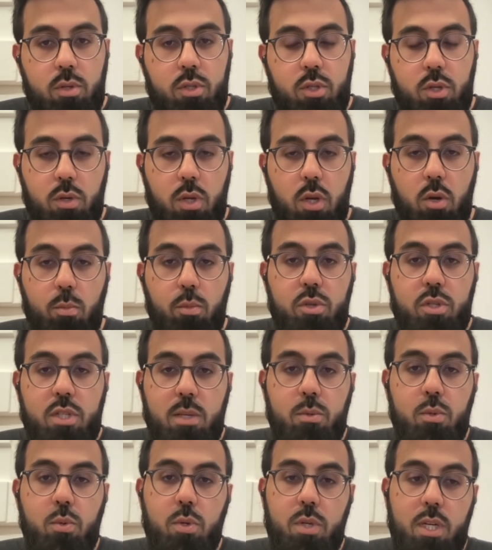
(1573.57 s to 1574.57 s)
So, you know,
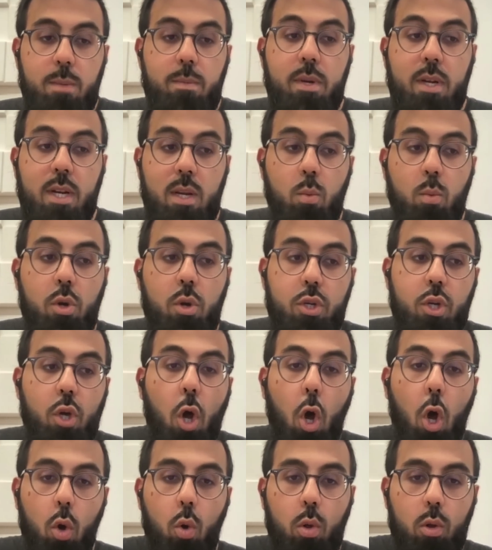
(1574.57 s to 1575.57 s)
Muslims would typically want to
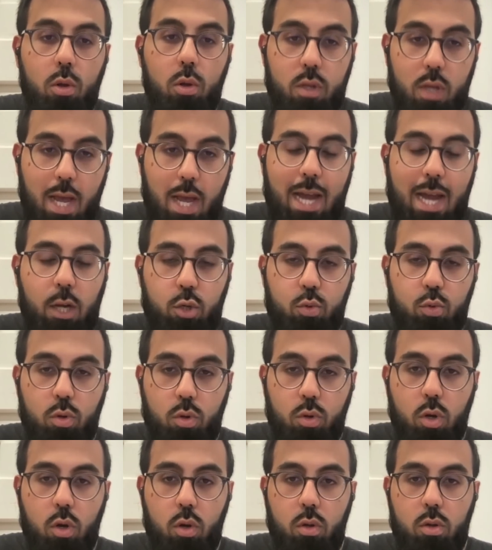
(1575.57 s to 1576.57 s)
hold
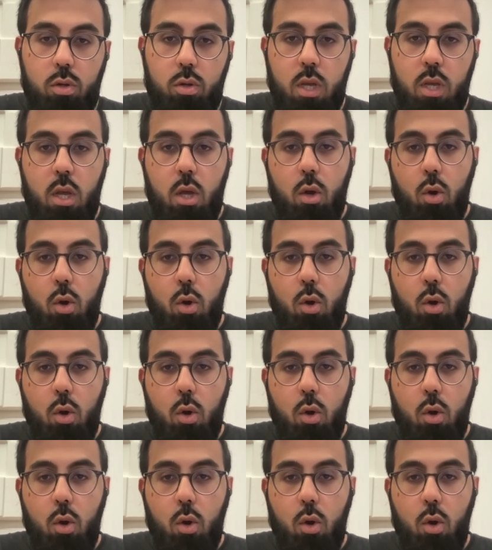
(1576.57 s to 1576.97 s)
actual gold